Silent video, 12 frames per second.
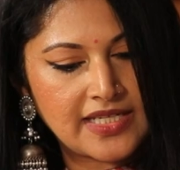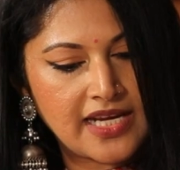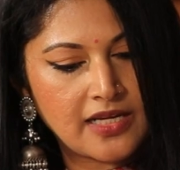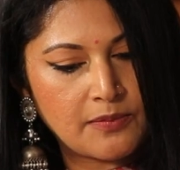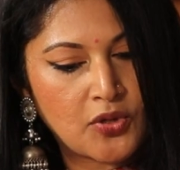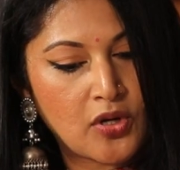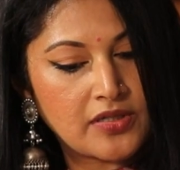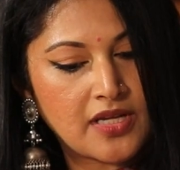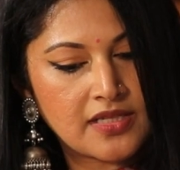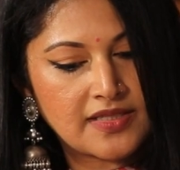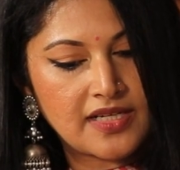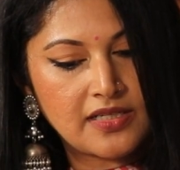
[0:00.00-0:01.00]
staying
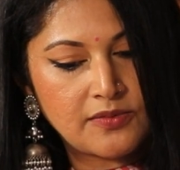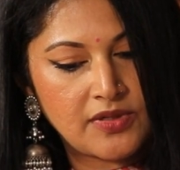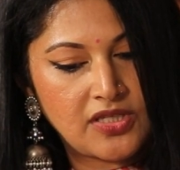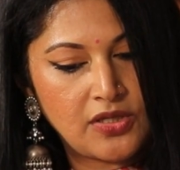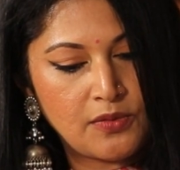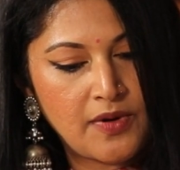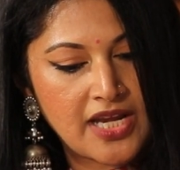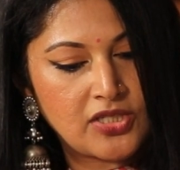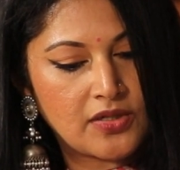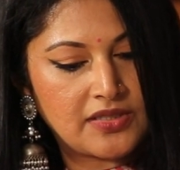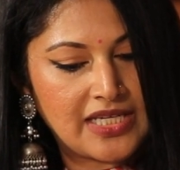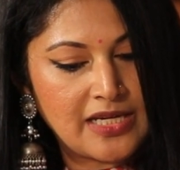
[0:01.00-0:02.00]
abroad consult with you
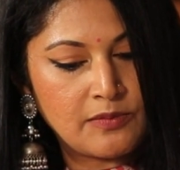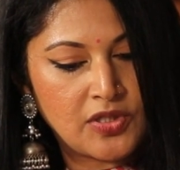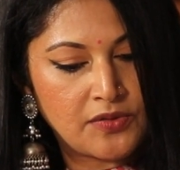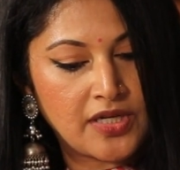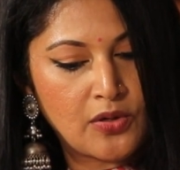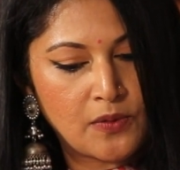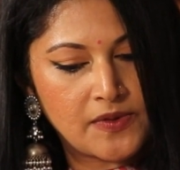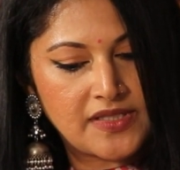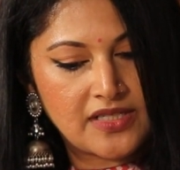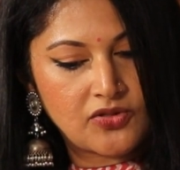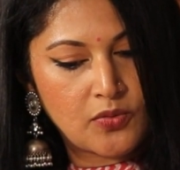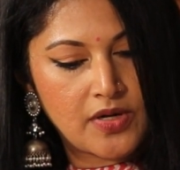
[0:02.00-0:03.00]
and your team during
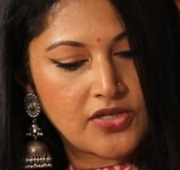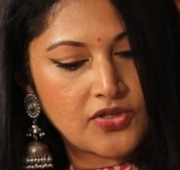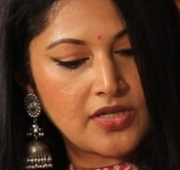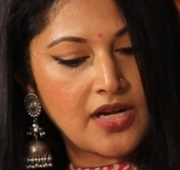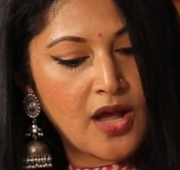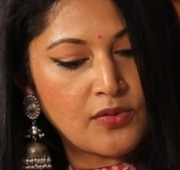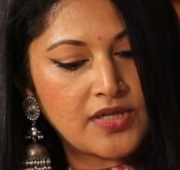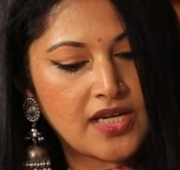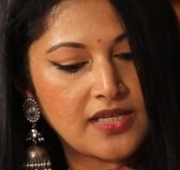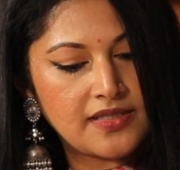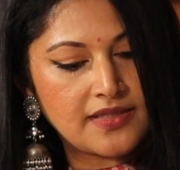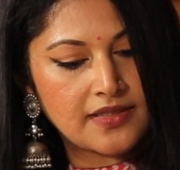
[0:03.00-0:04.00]
COVID situation? How
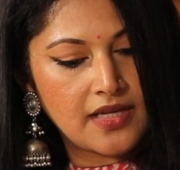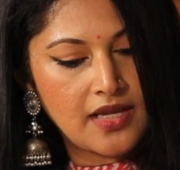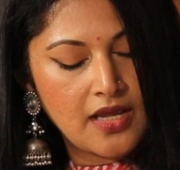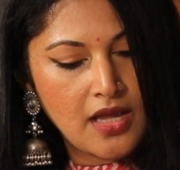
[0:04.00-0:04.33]
does